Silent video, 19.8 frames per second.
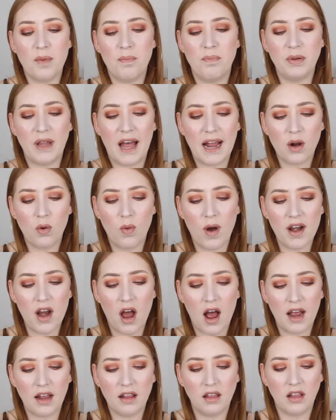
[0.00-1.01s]
the black one
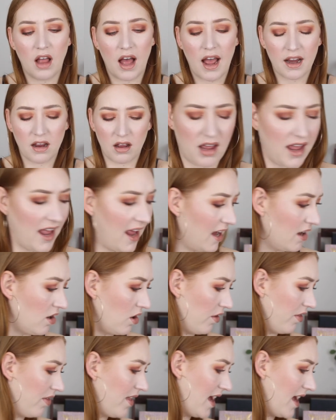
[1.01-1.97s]
I like, hang on,